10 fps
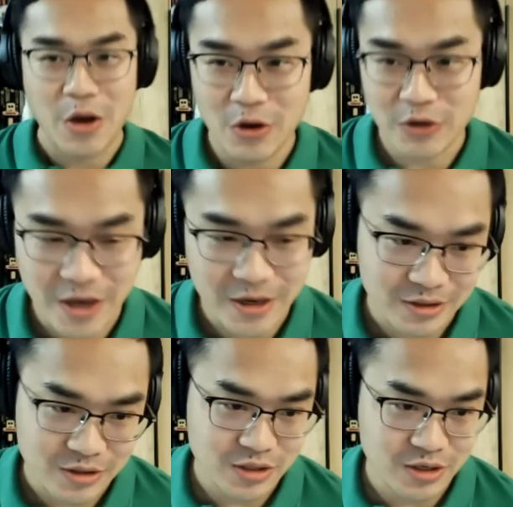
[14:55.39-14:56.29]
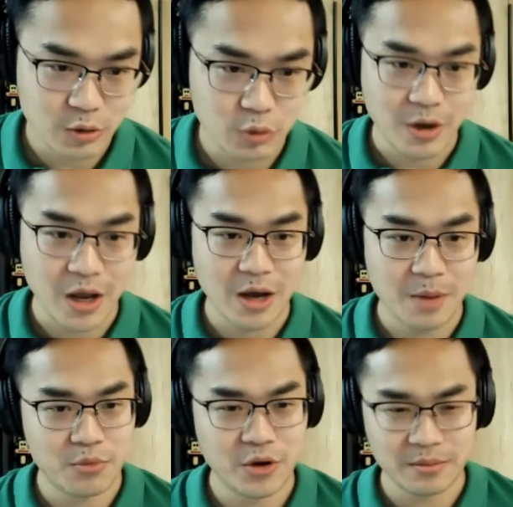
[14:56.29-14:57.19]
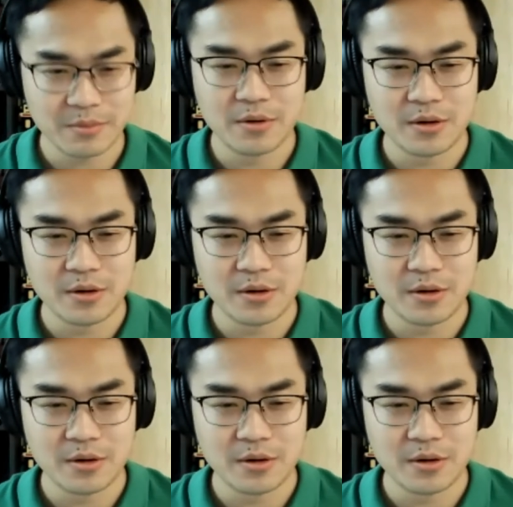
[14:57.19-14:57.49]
Okay, so uh, break,